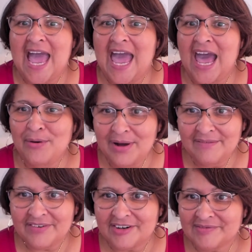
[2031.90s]

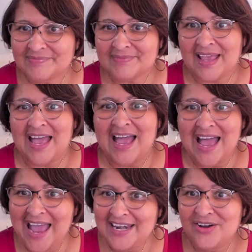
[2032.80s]
However,
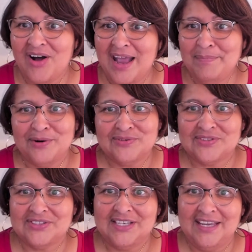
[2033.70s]
I know I
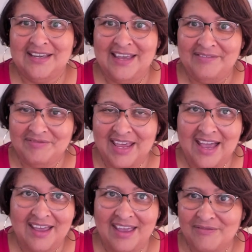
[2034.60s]
personally have
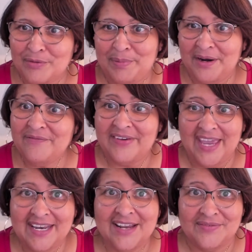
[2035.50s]
not ever been a
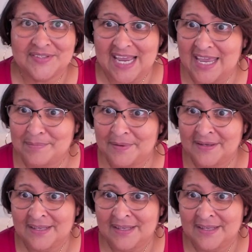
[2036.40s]
fan of Skype.